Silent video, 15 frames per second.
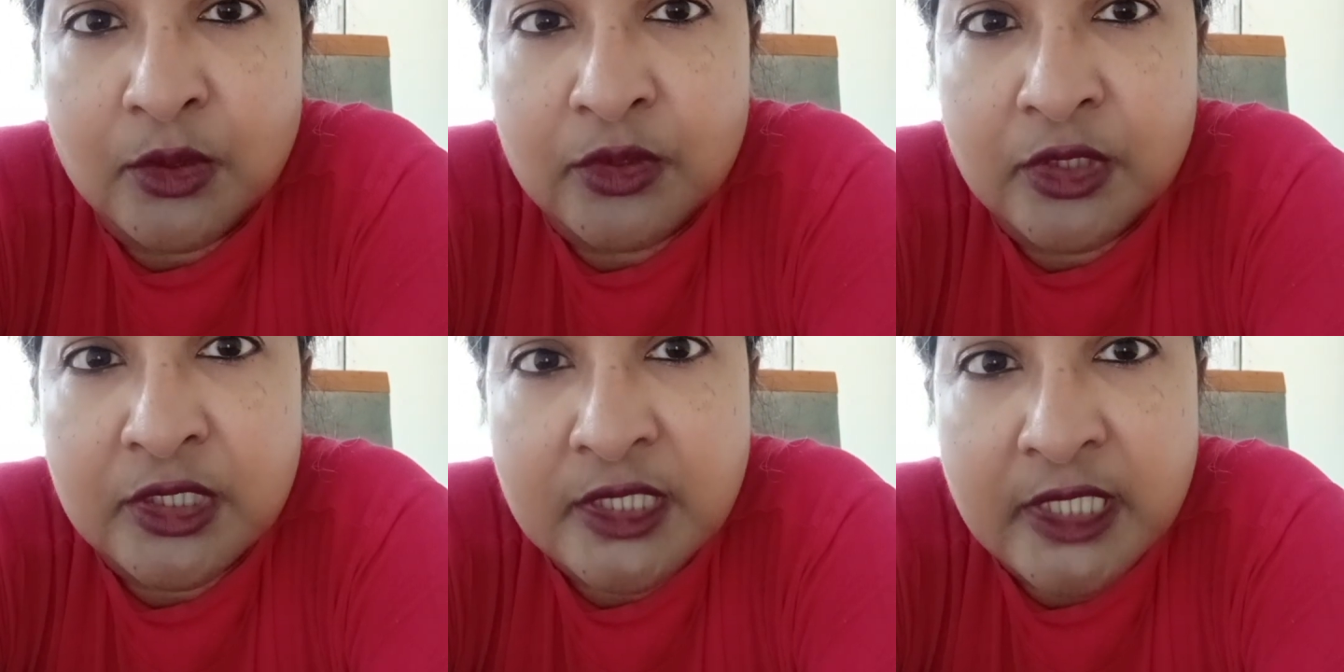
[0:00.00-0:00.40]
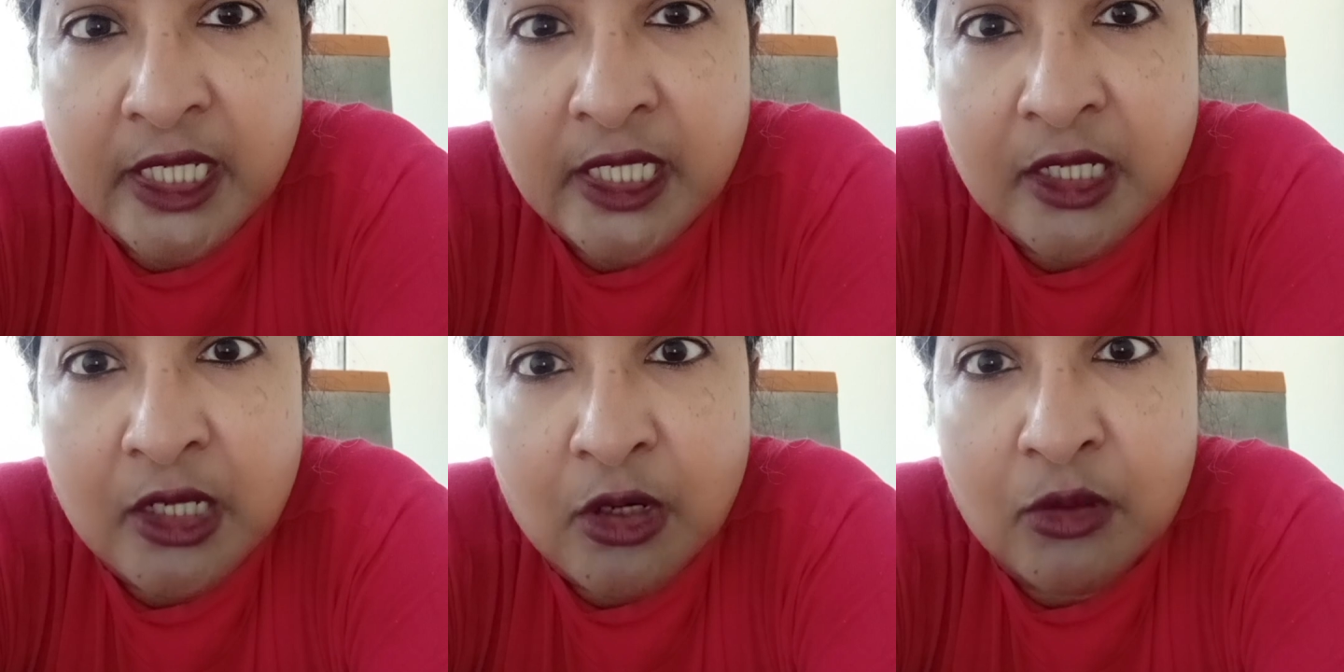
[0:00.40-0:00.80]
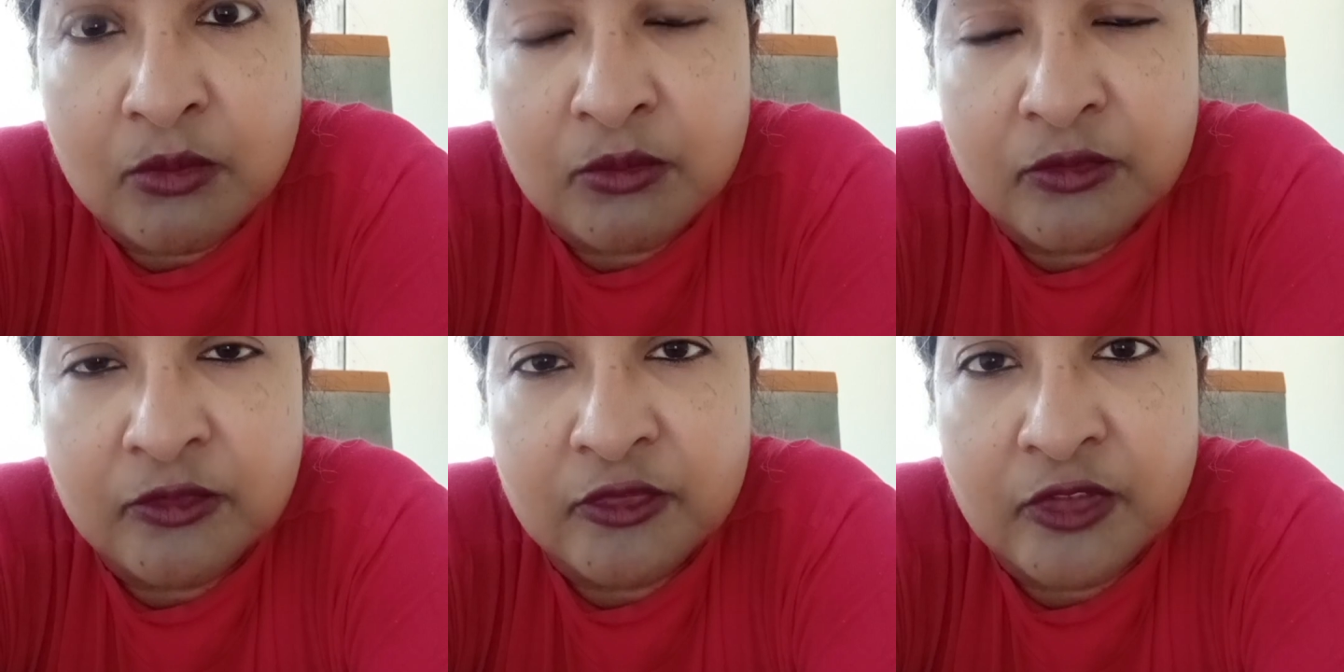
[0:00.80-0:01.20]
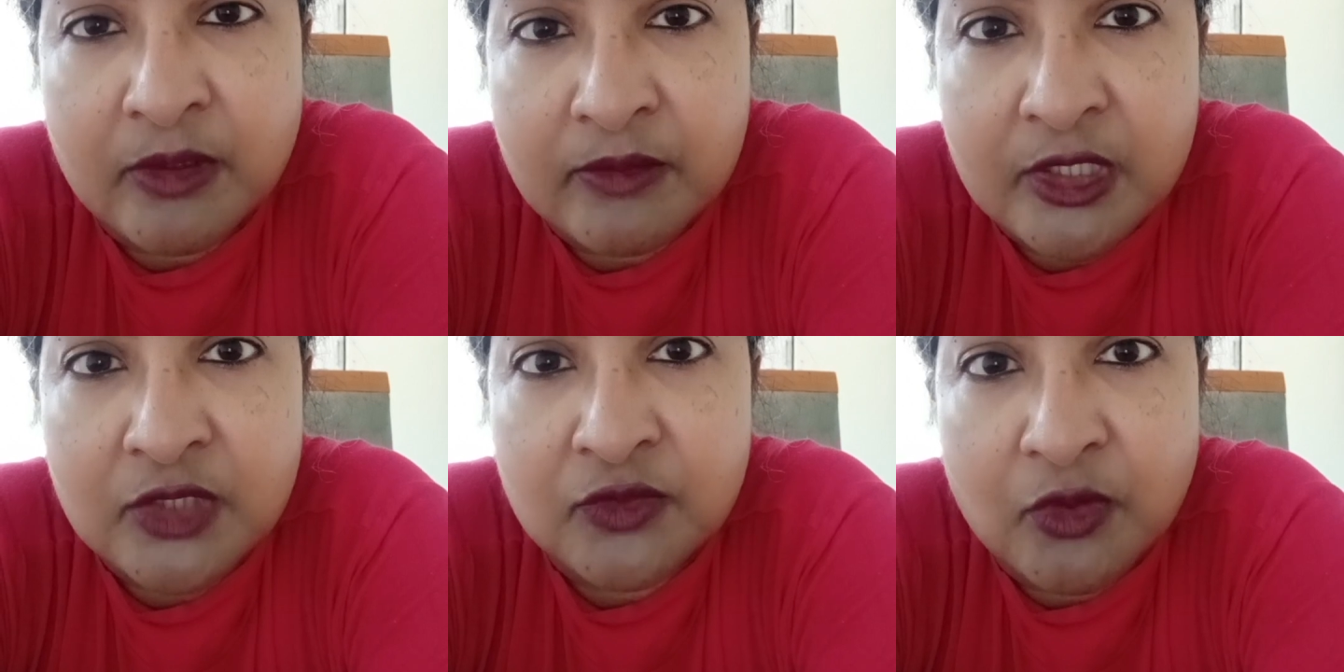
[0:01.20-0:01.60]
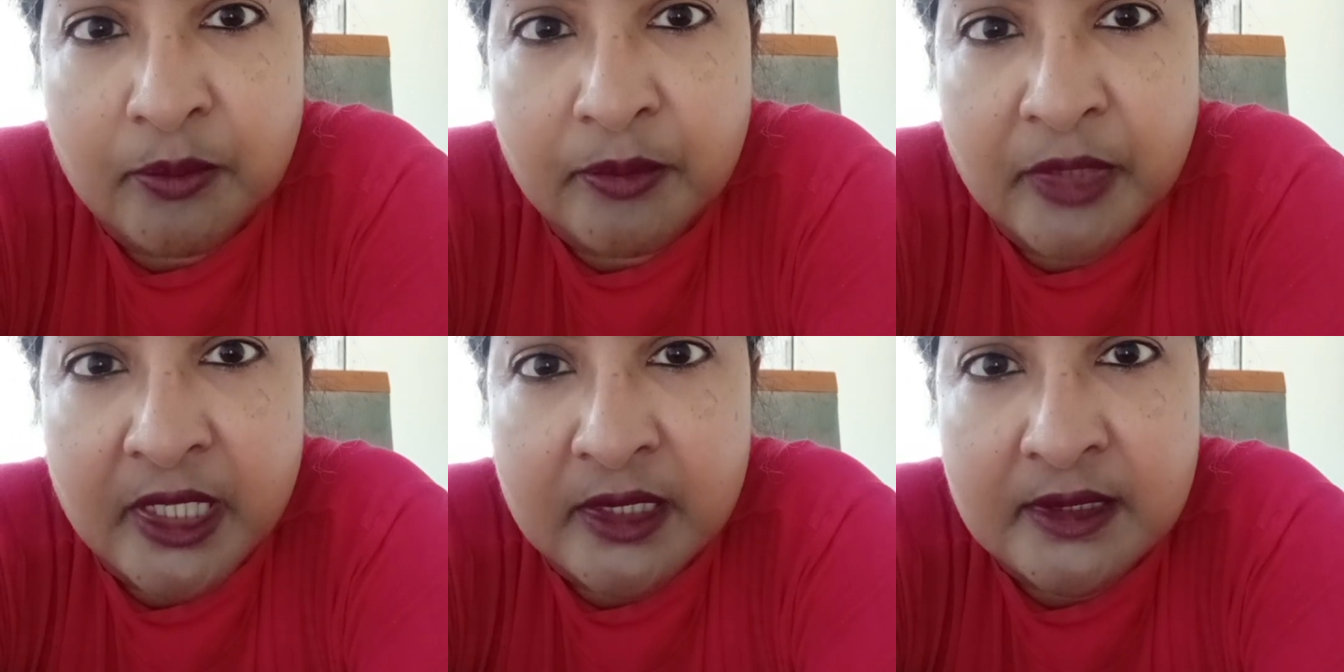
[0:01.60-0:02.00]
the take home from this for
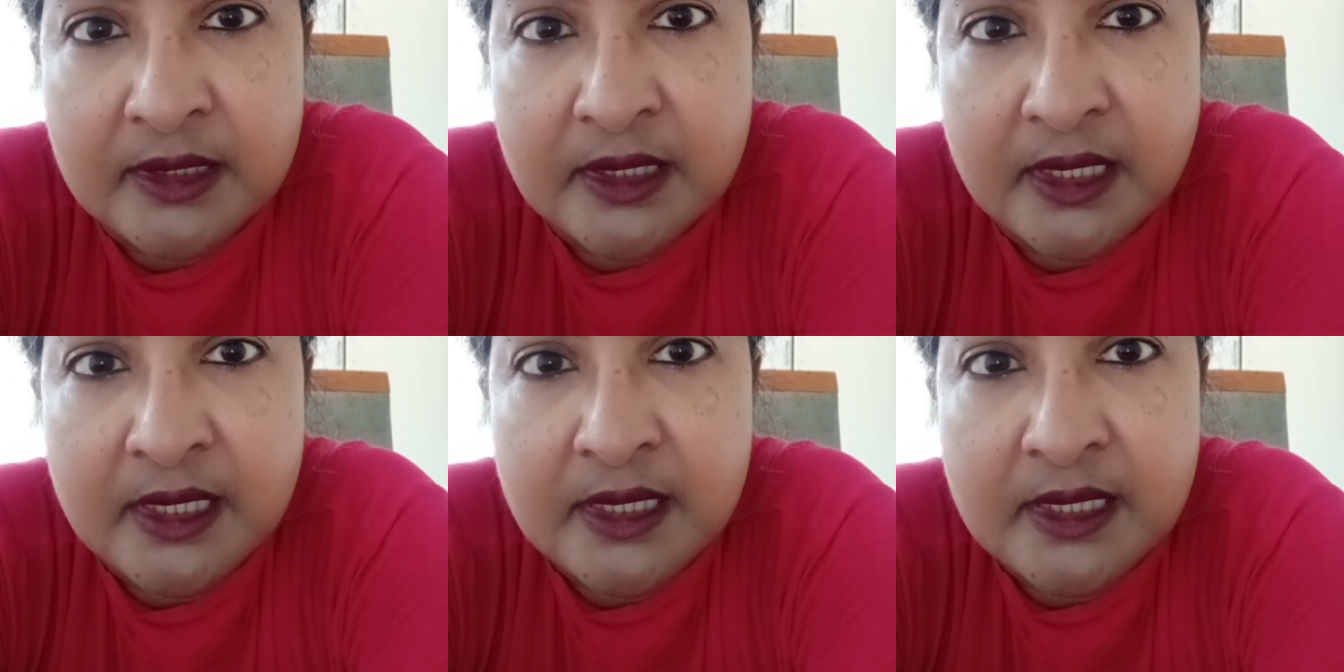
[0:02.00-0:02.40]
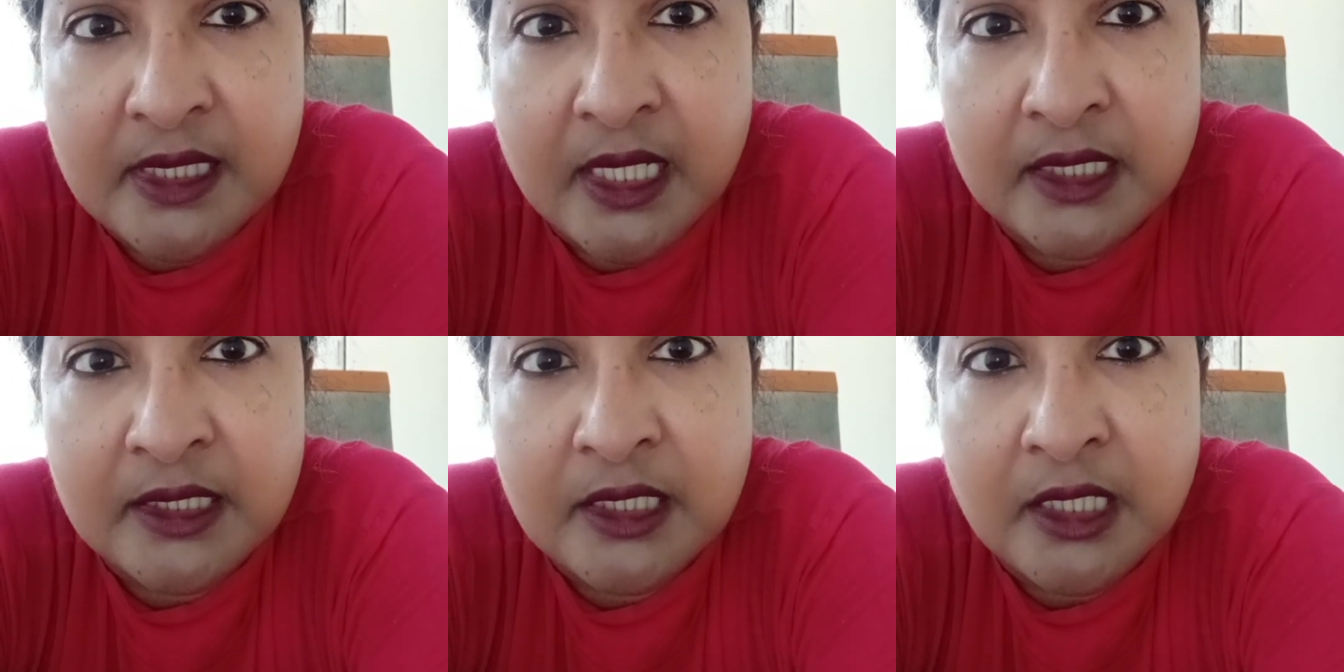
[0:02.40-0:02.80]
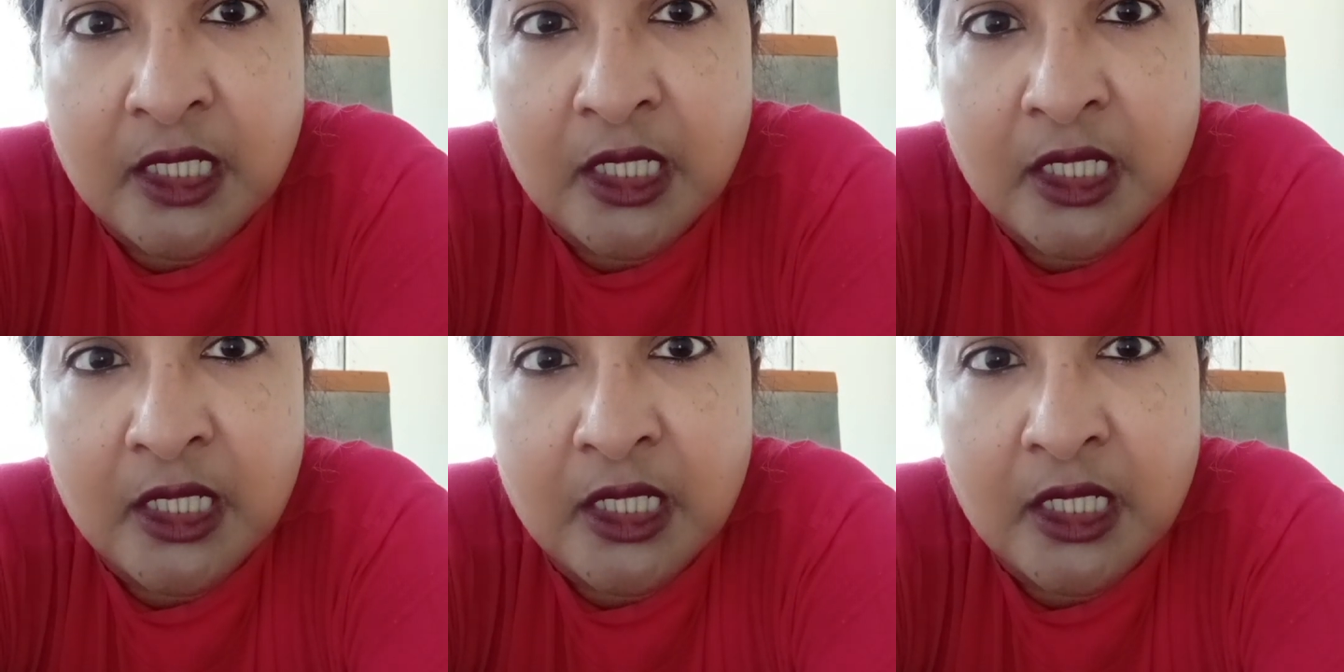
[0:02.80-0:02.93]
parents is that